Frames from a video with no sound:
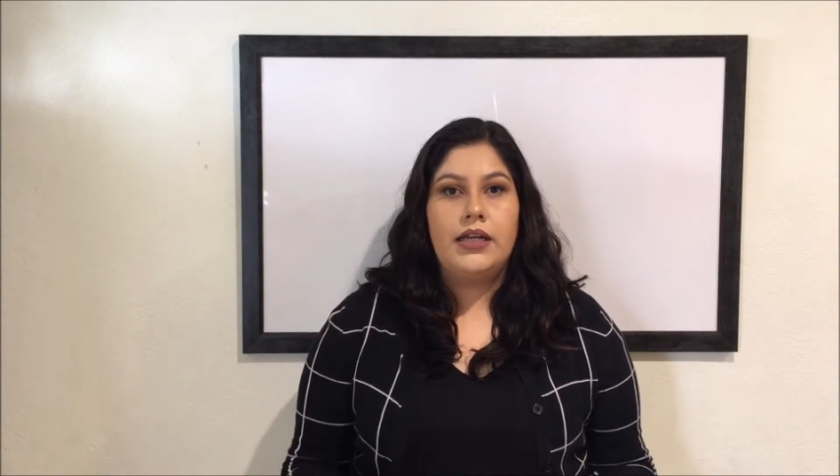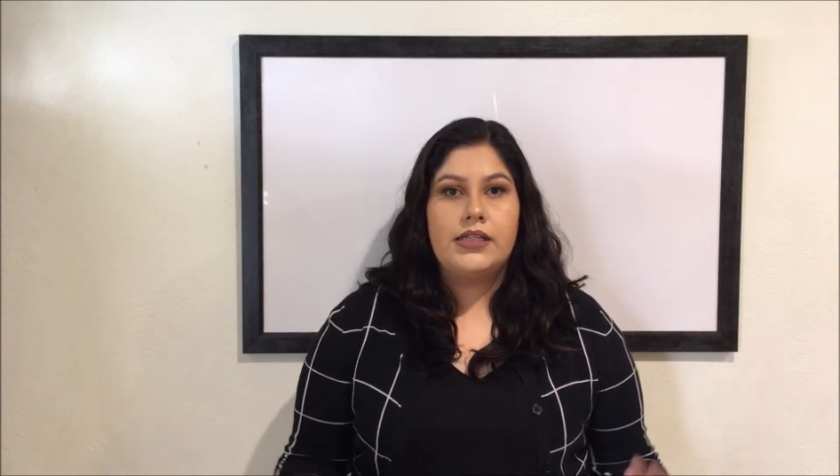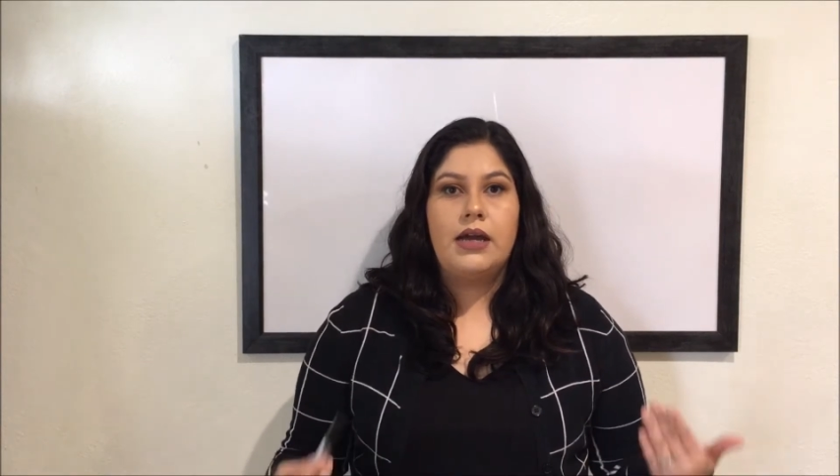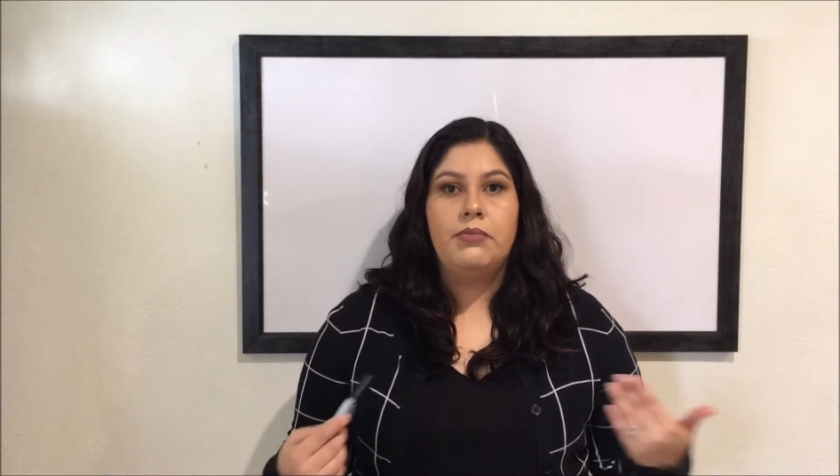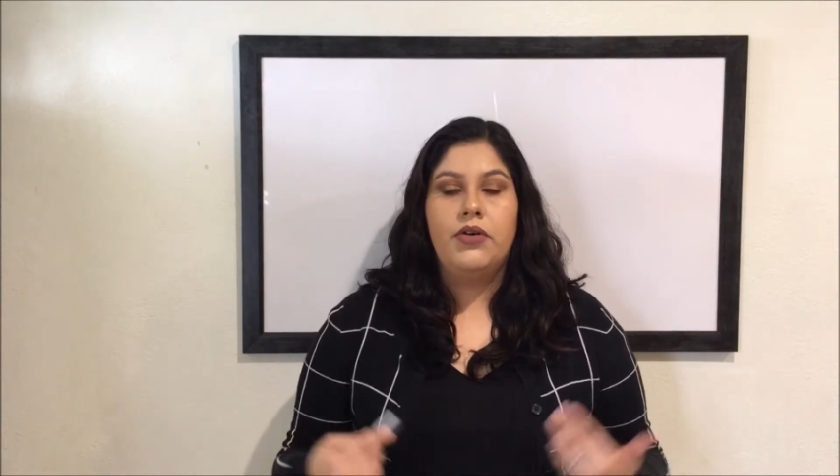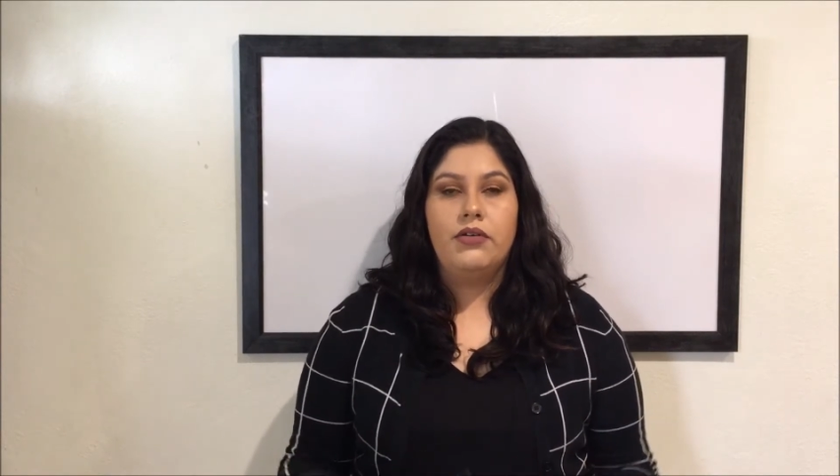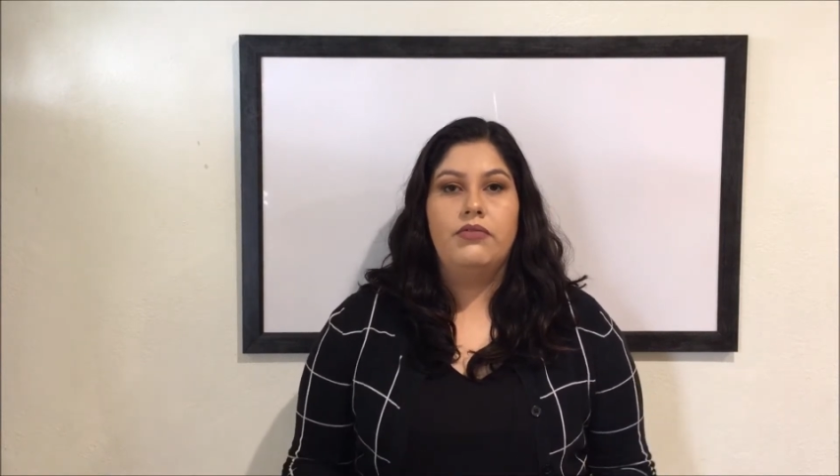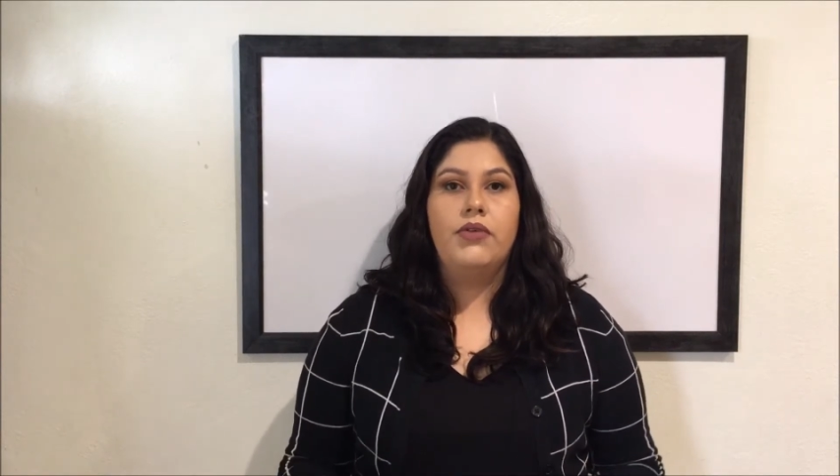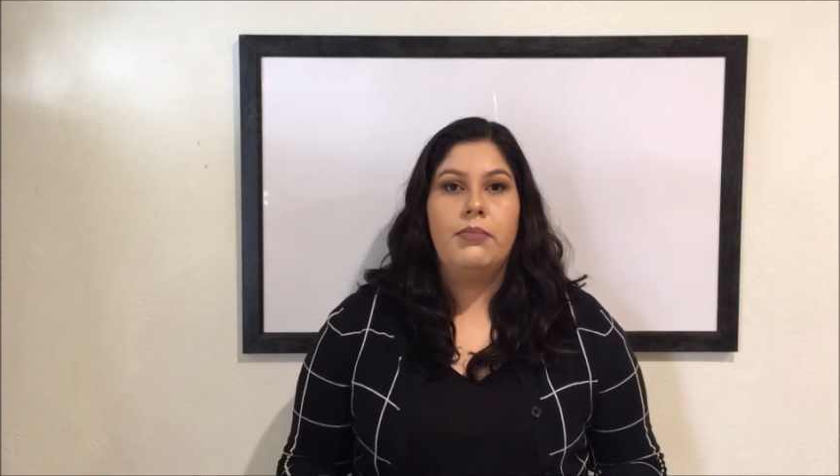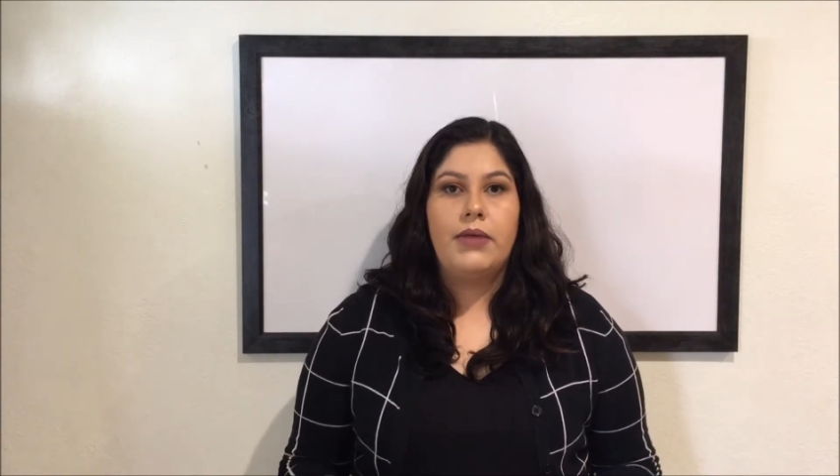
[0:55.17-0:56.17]
example
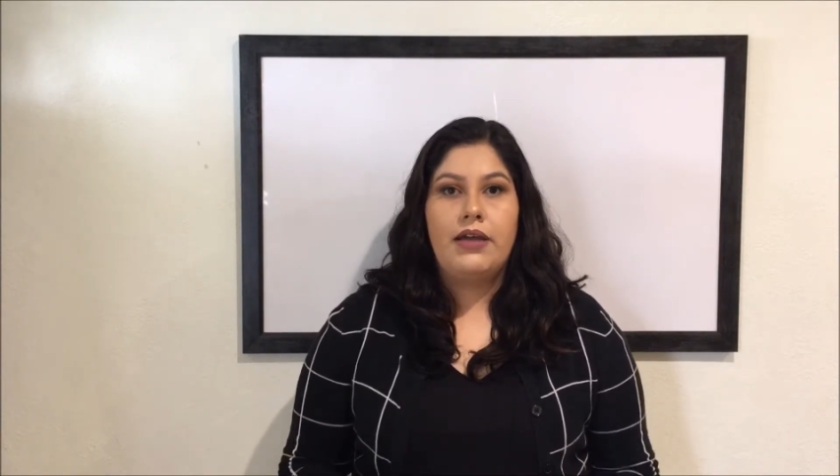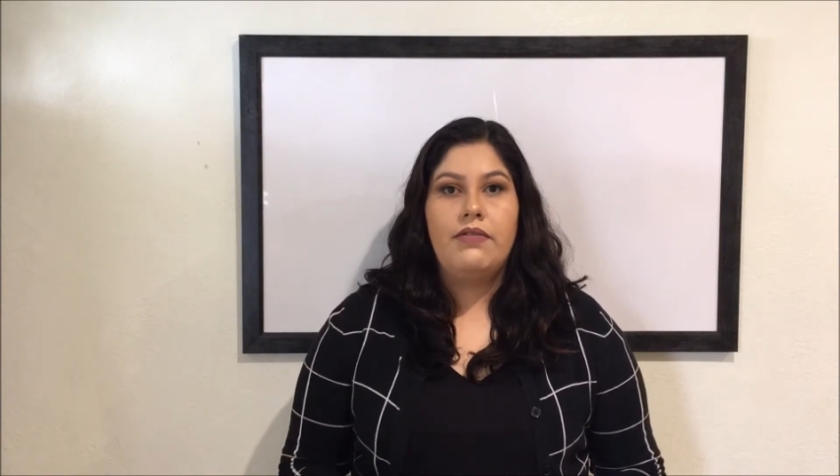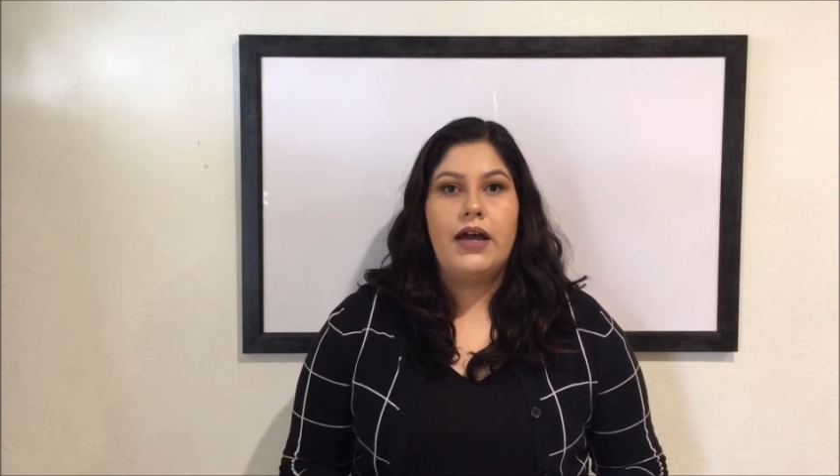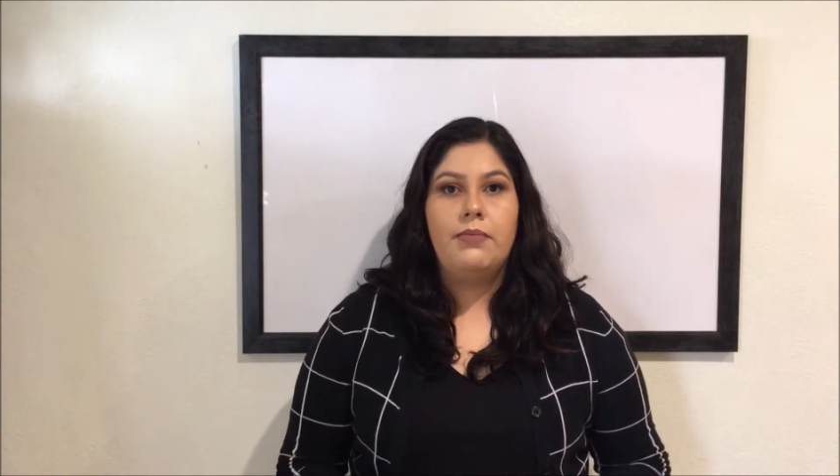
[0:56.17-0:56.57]
of what my